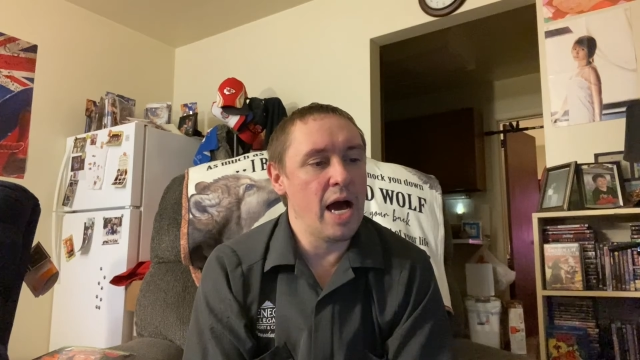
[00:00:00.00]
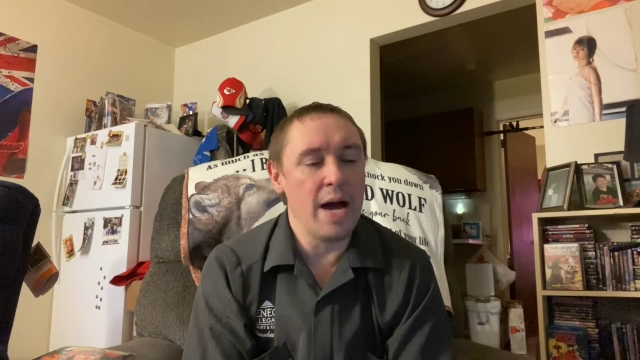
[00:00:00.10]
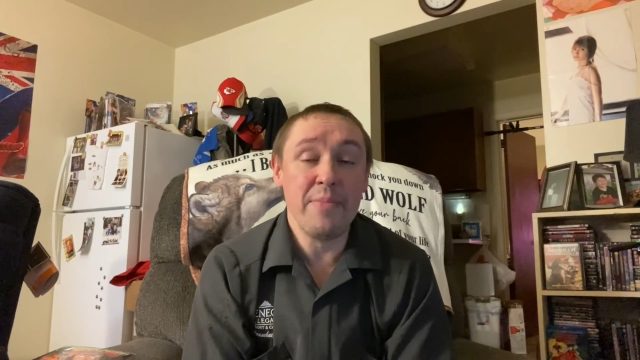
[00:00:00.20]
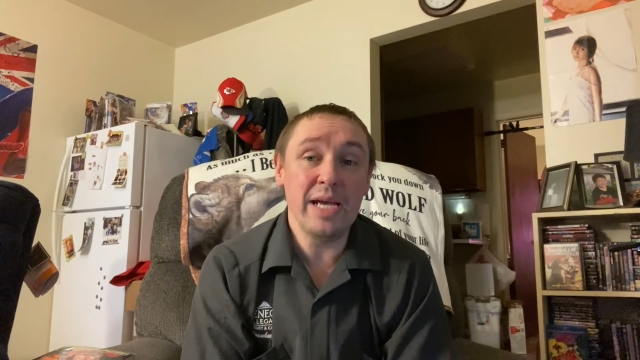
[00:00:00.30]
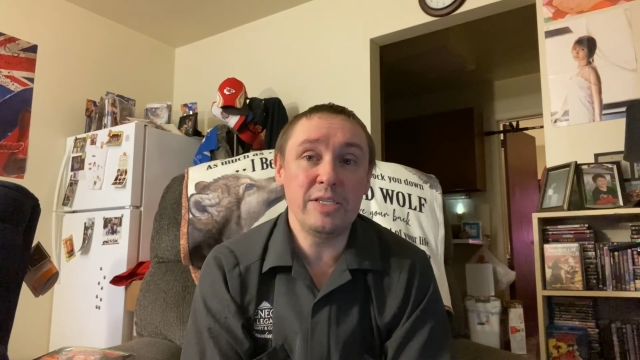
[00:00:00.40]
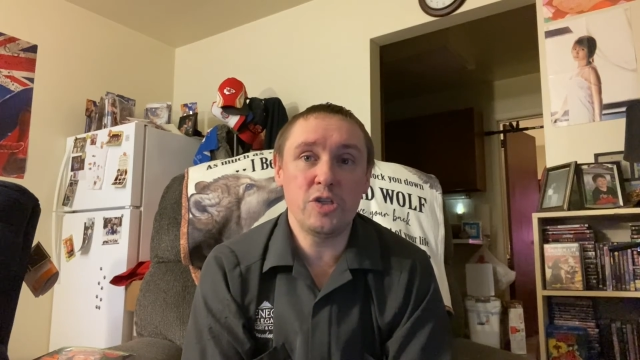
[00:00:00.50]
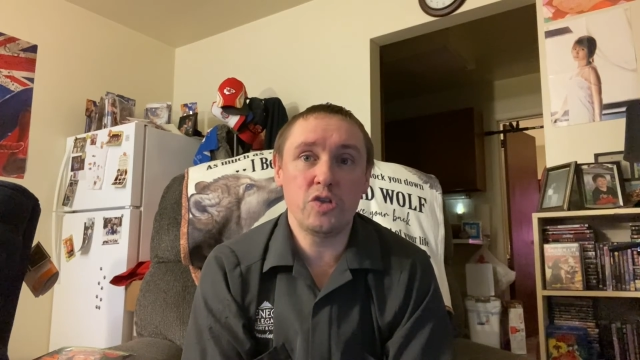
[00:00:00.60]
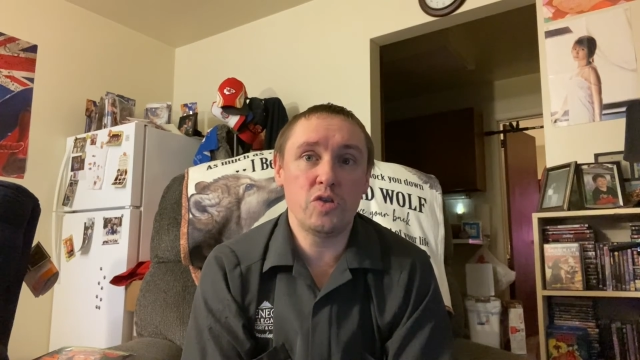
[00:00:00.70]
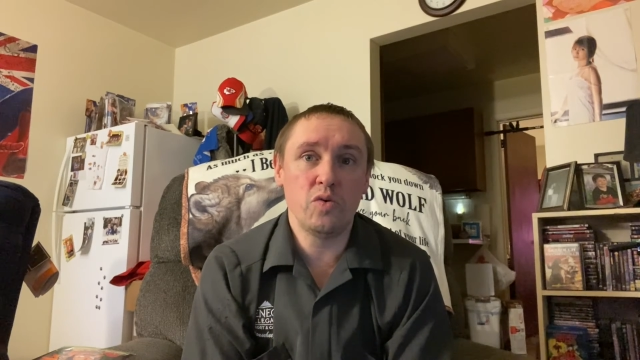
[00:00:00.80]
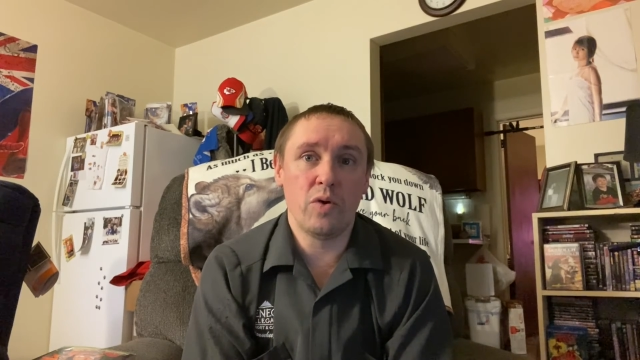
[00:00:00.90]
I may
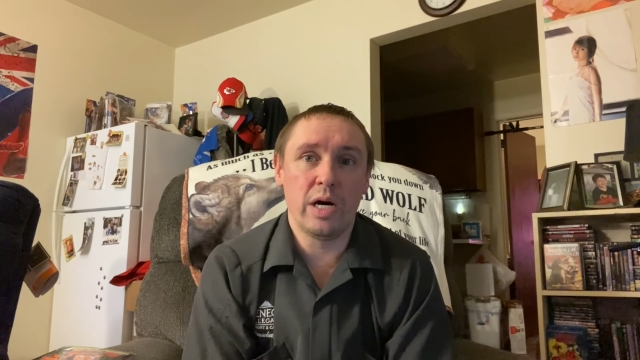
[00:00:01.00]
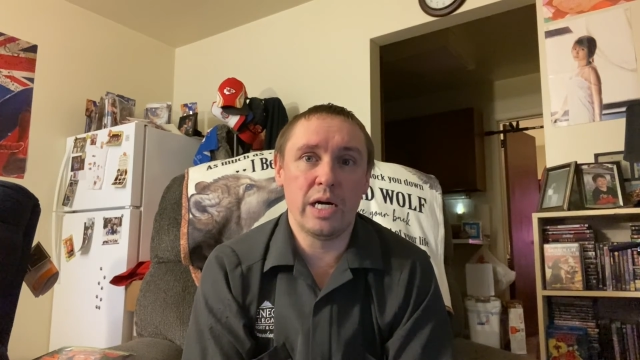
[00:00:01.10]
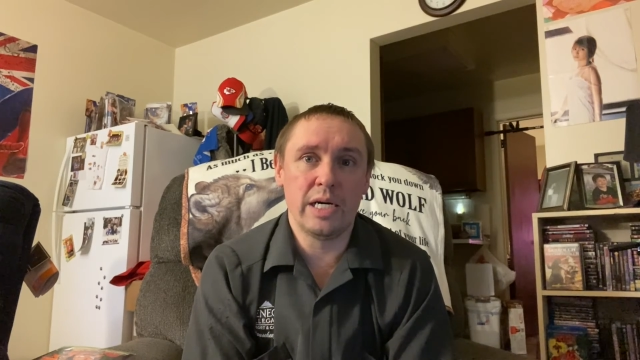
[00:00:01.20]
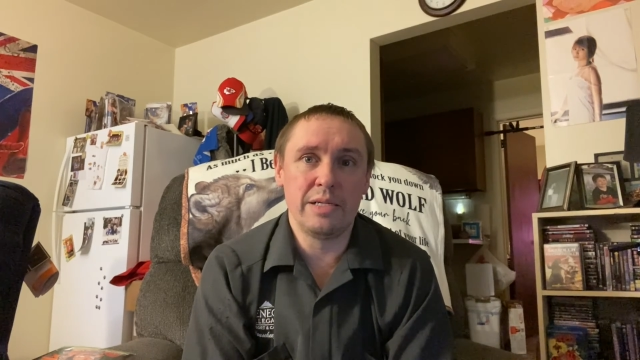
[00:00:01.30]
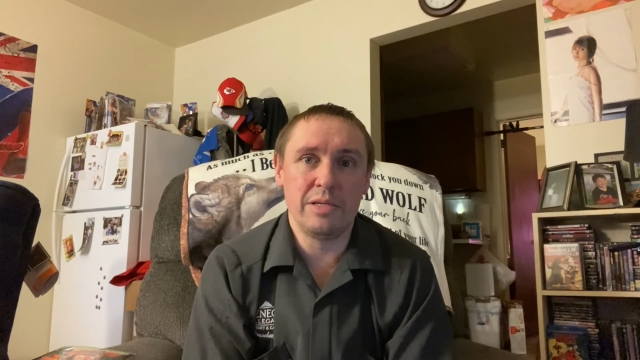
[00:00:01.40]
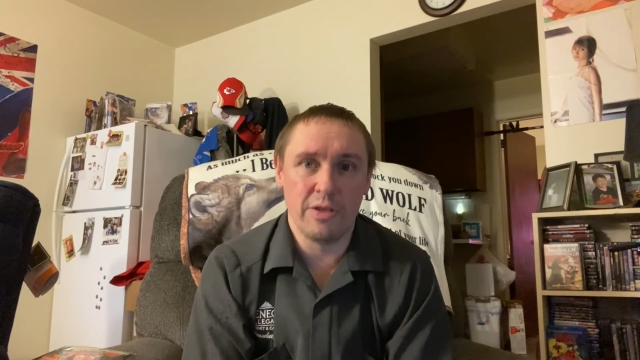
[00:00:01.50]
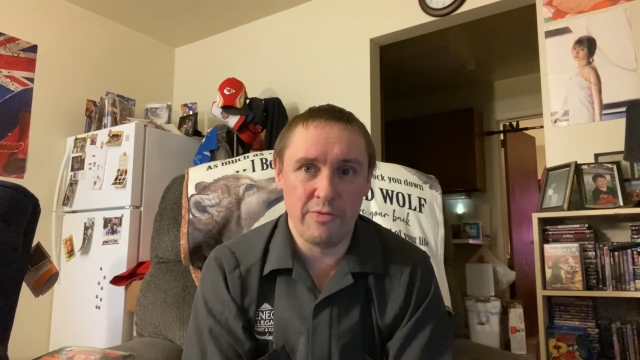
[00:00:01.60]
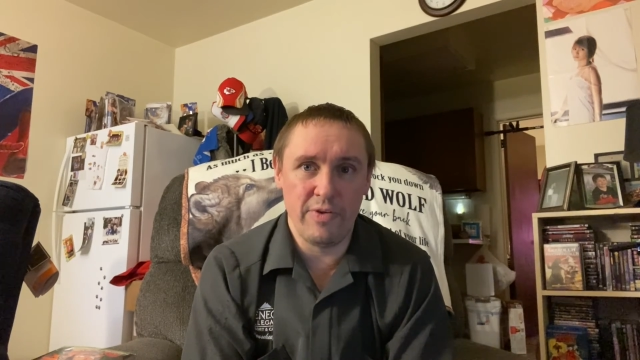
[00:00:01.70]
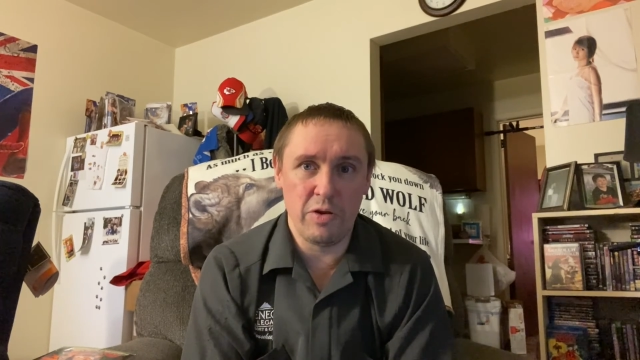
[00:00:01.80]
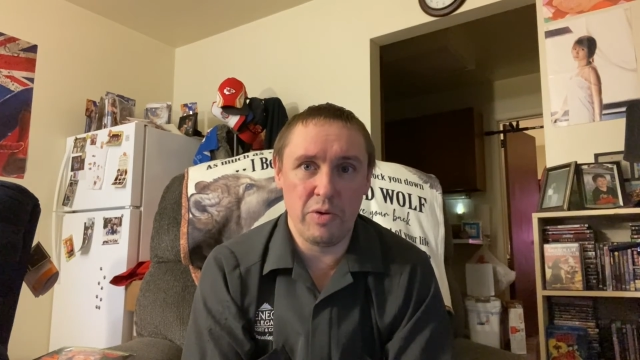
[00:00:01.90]
do another
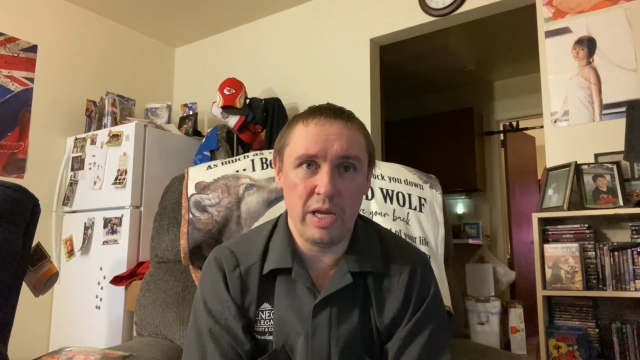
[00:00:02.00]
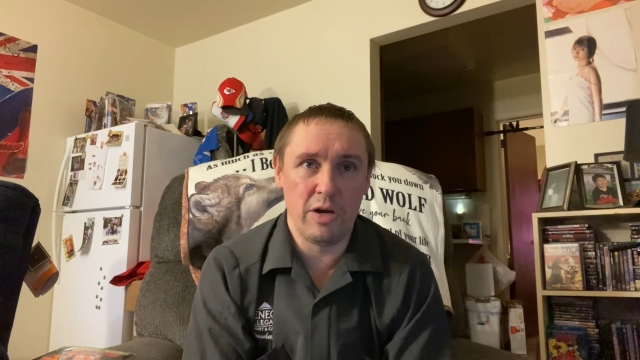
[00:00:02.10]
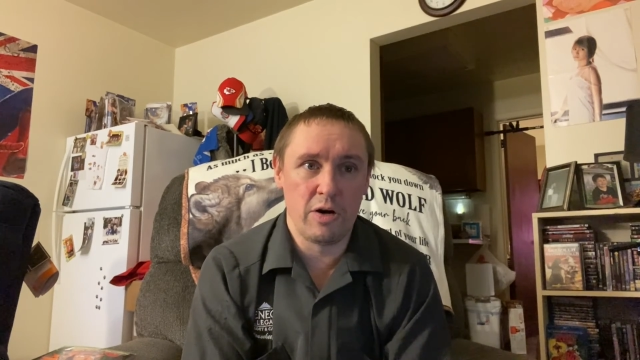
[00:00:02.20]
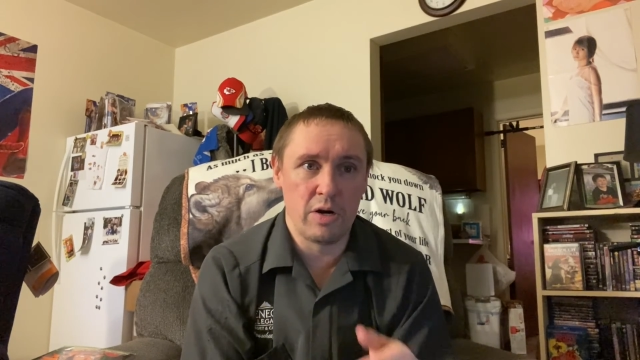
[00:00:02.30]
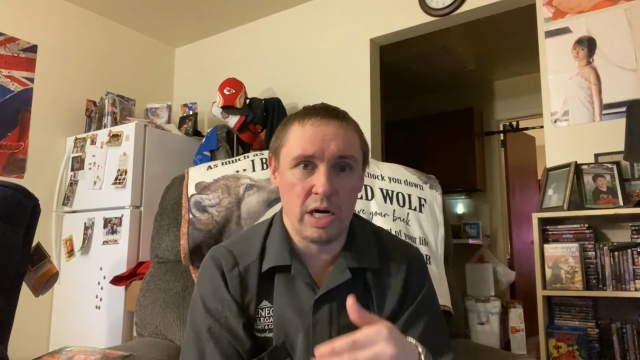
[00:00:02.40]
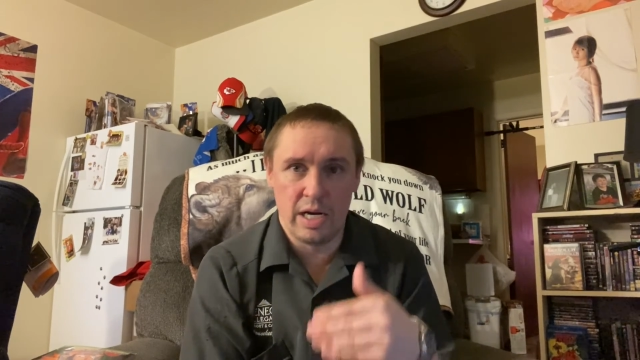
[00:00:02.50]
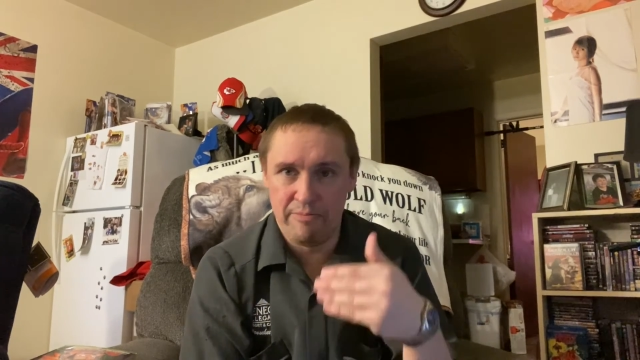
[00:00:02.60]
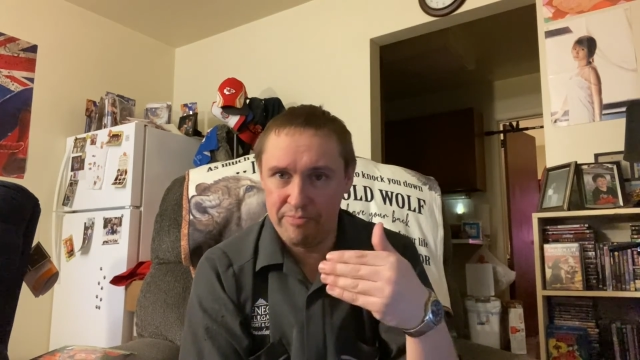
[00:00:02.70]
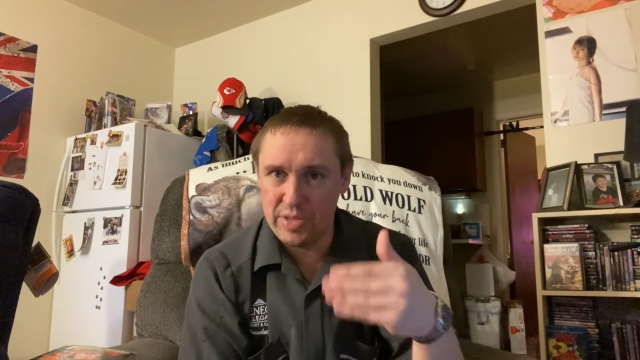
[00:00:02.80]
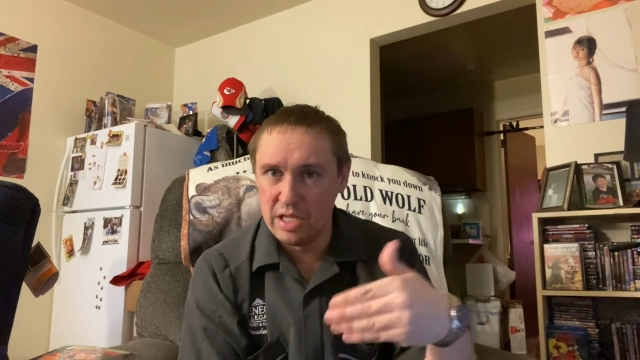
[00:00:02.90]
video here a